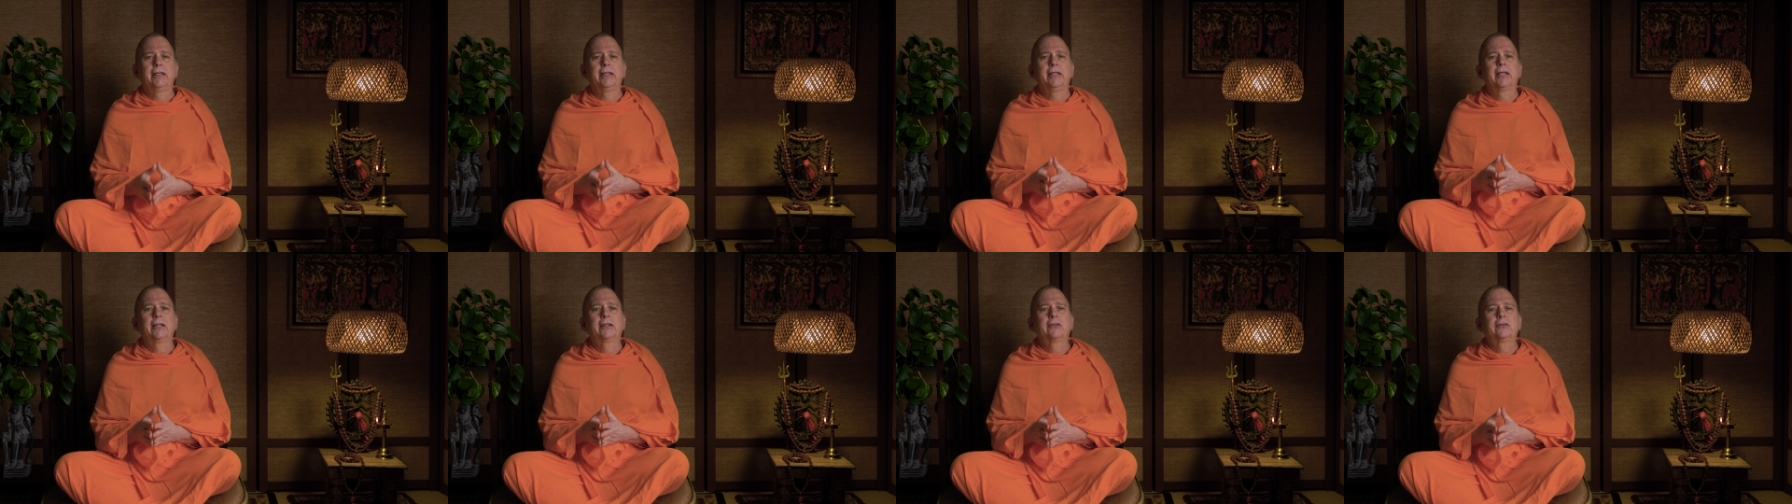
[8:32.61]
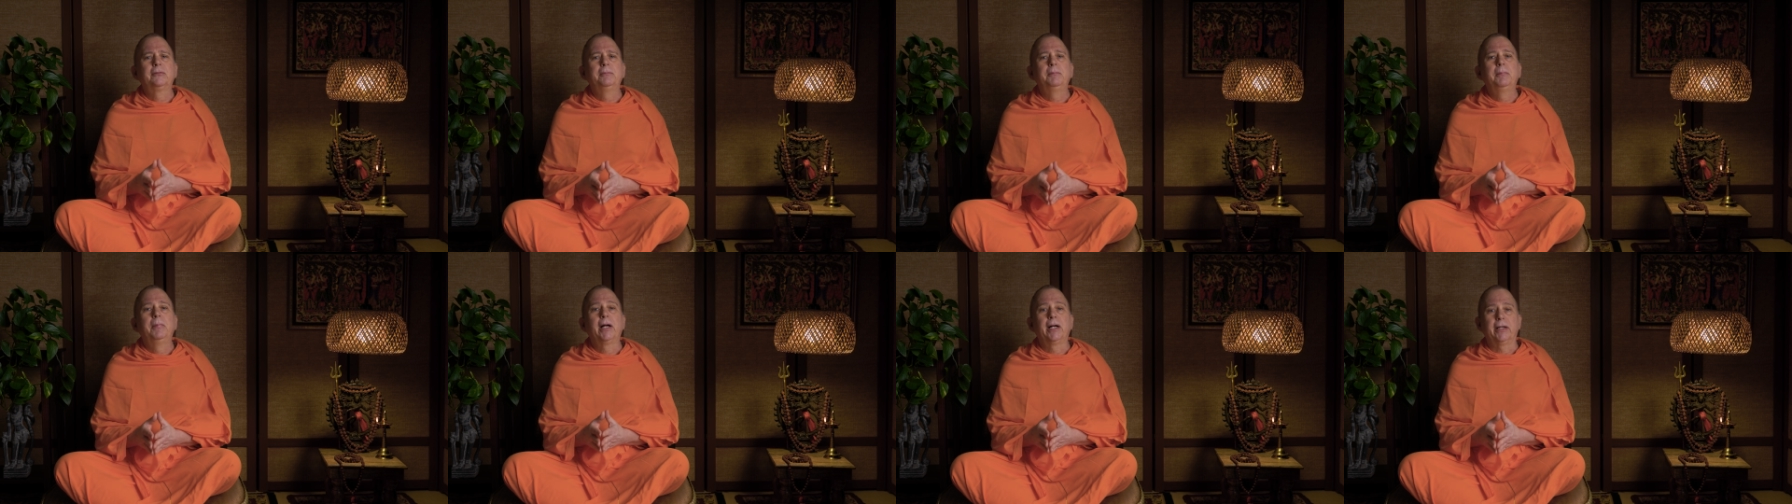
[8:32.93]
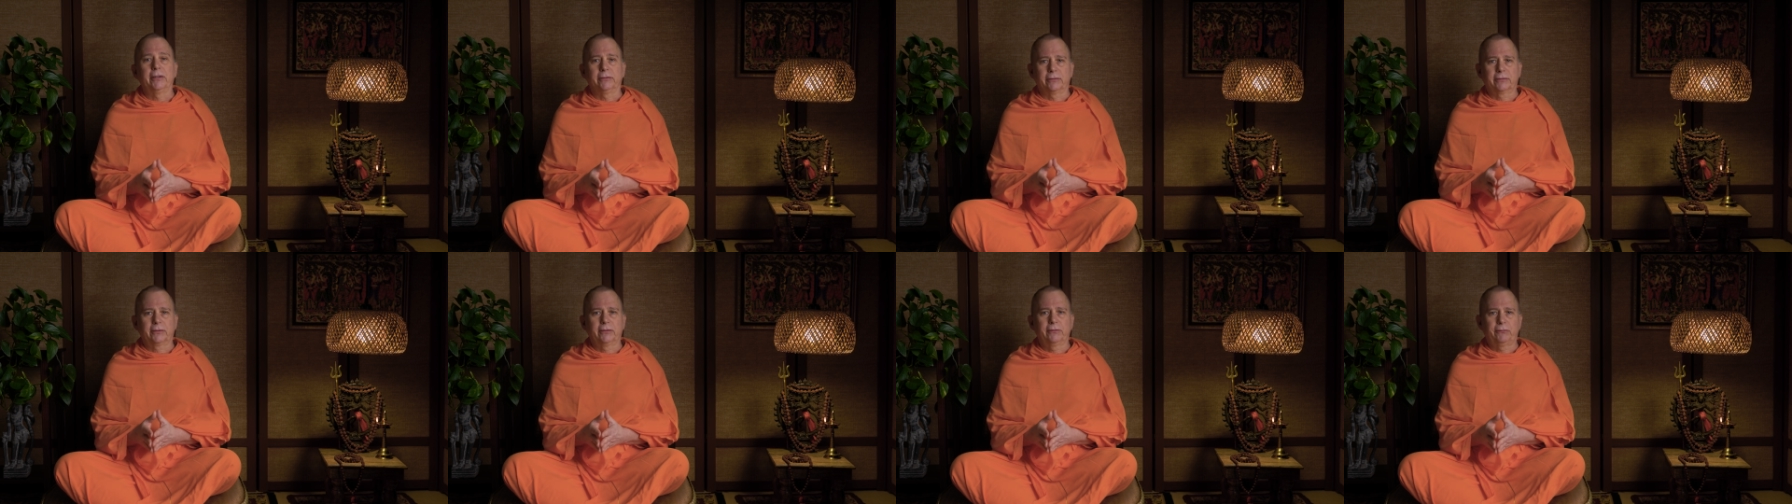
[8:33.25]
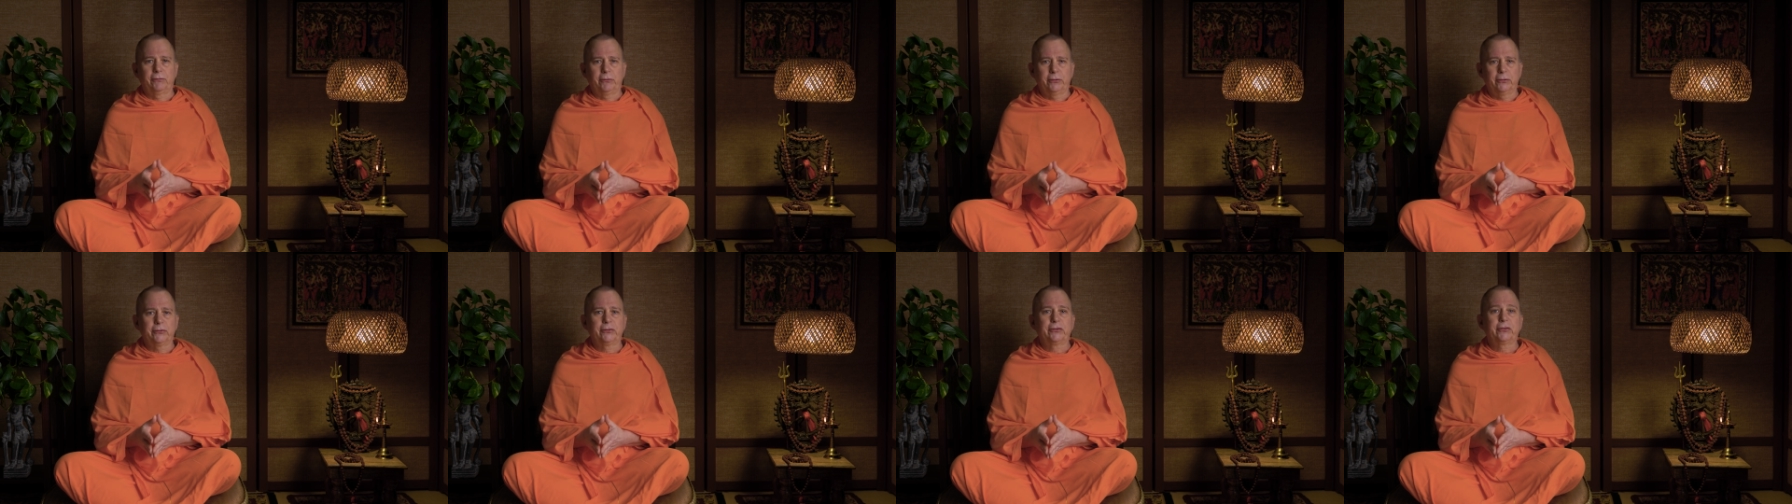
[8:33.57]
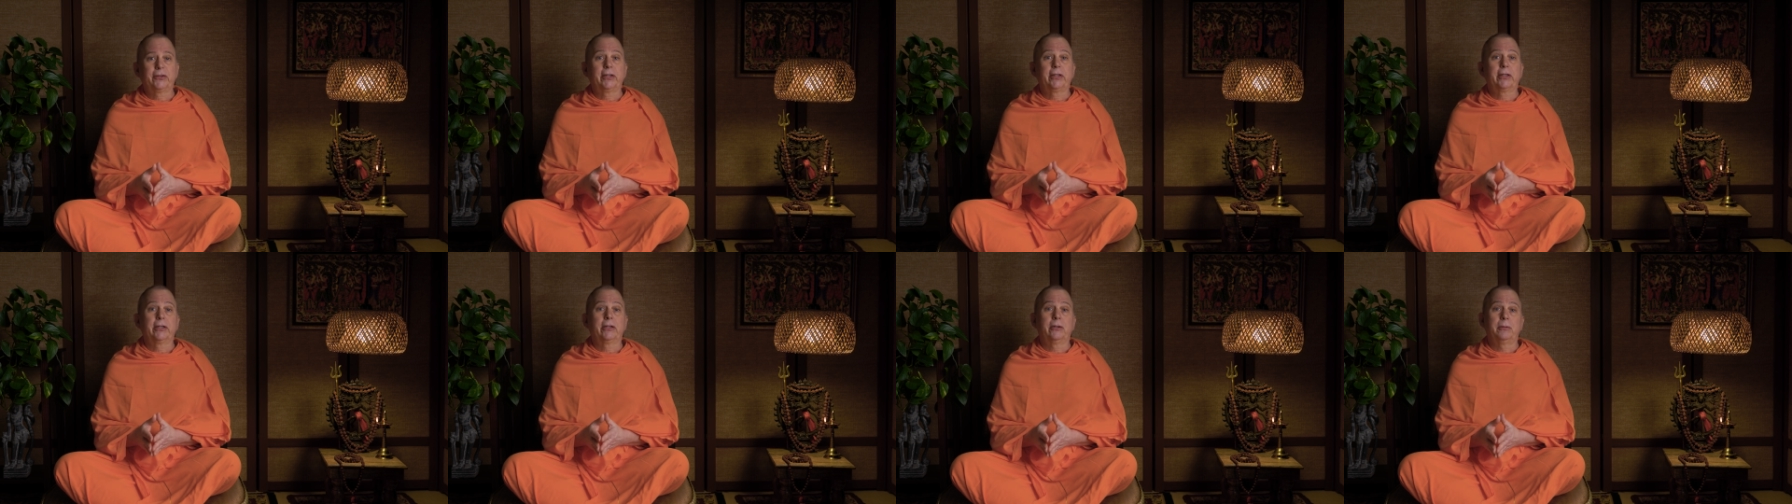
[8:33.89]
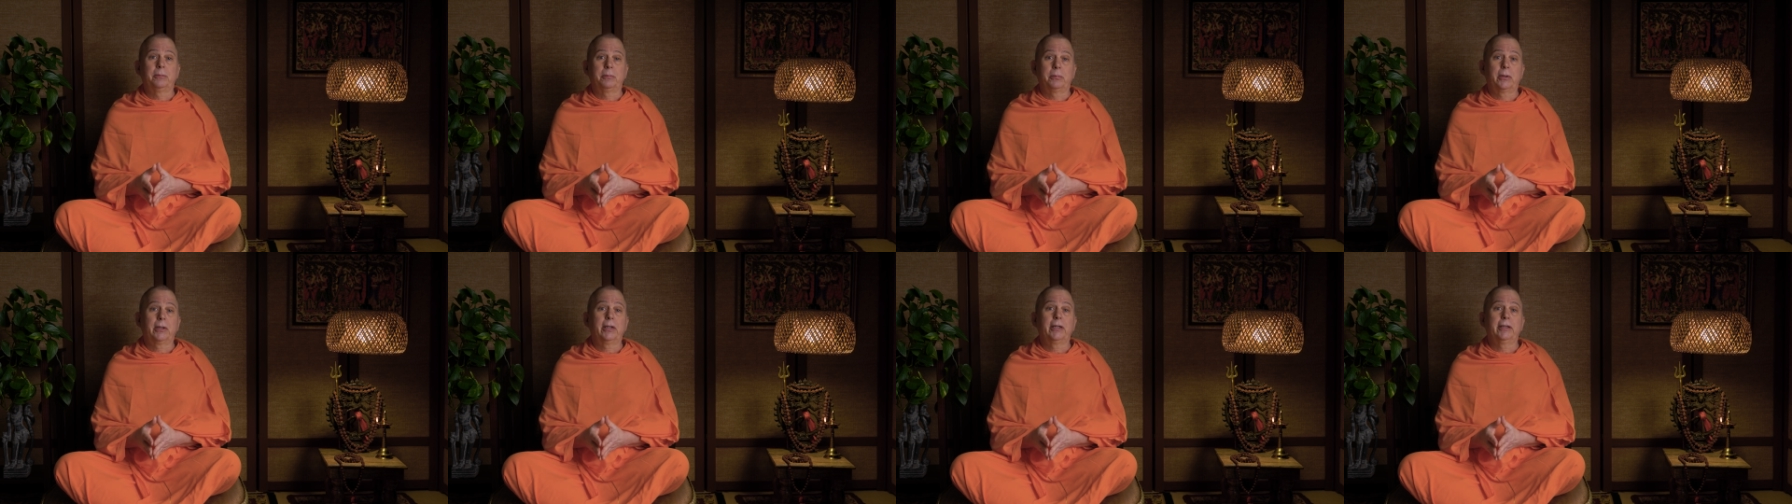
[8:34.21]
it's best if you sit in
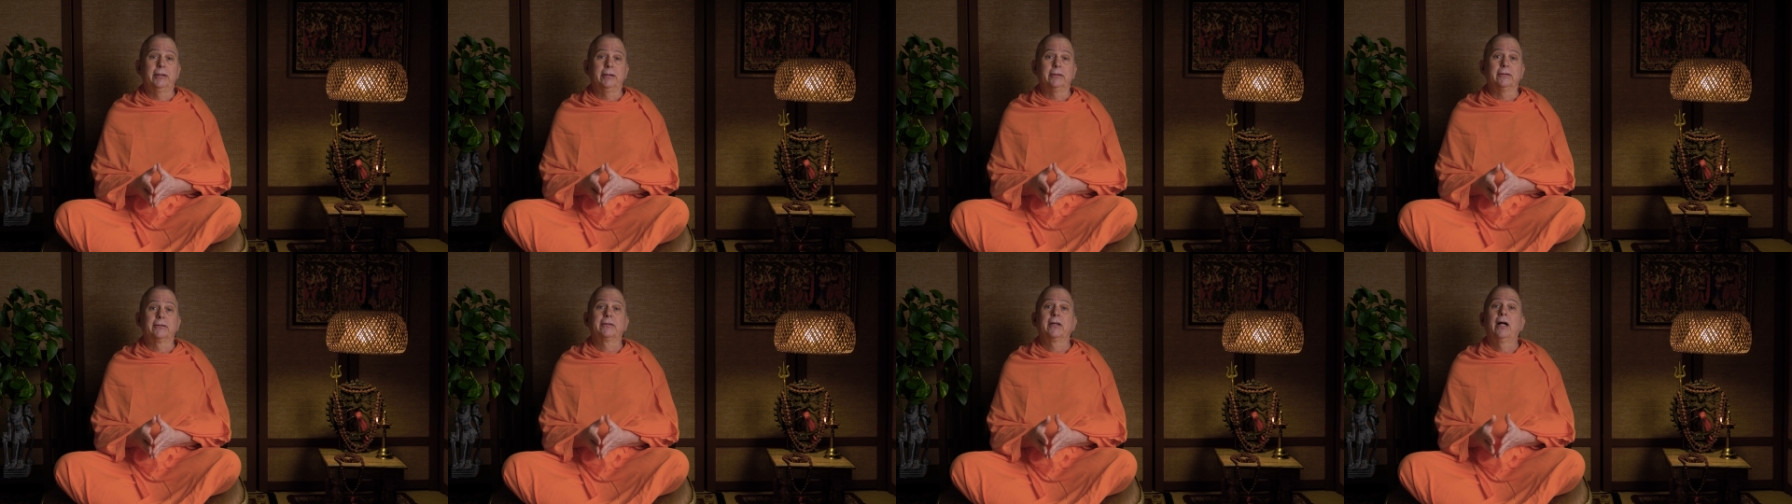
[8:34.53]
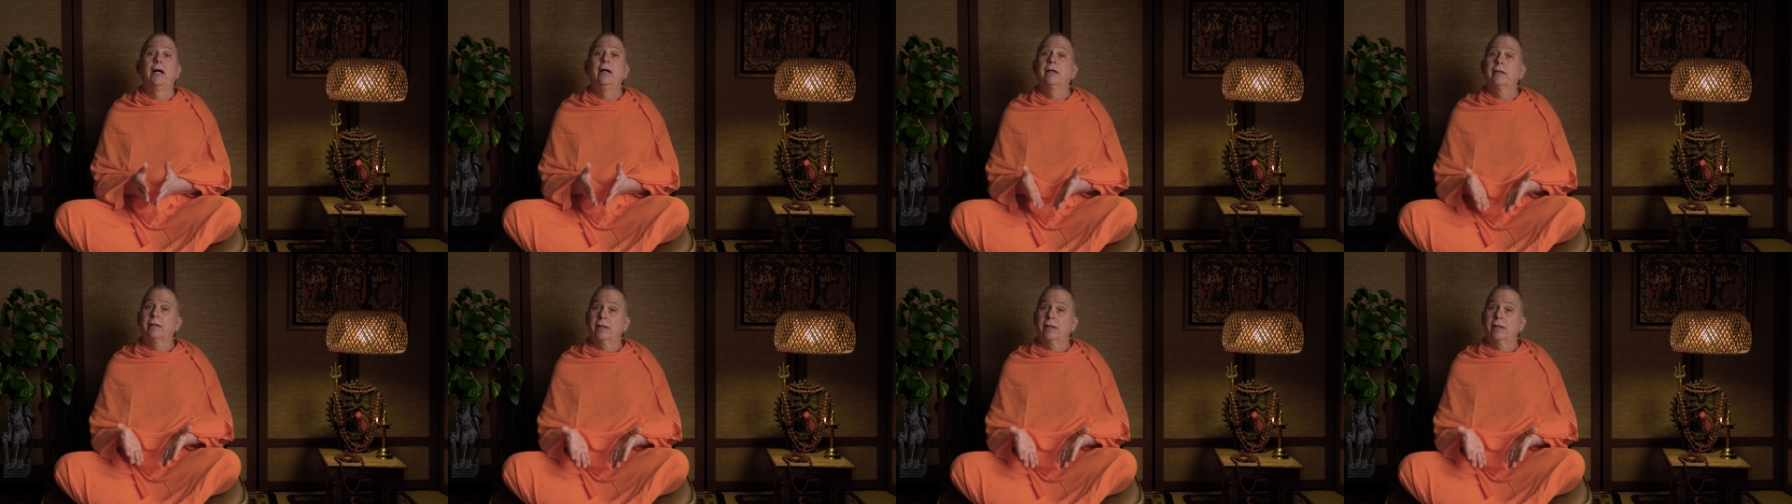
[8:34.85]
a place